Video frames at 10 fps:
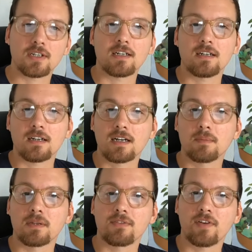a
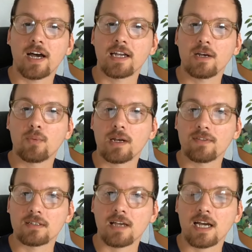couple of highly
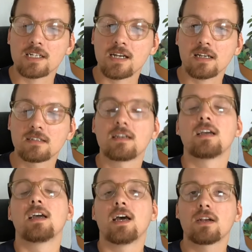relevant hashtags,
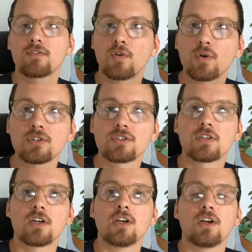and of course,